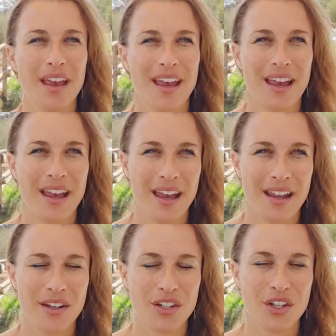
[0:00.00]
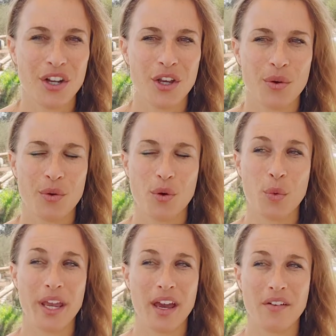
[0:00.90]
and you know,
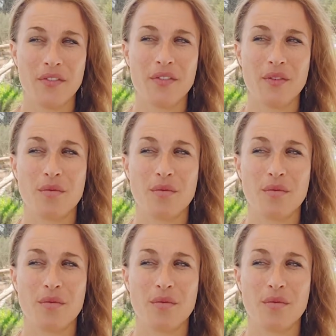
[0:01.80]
we have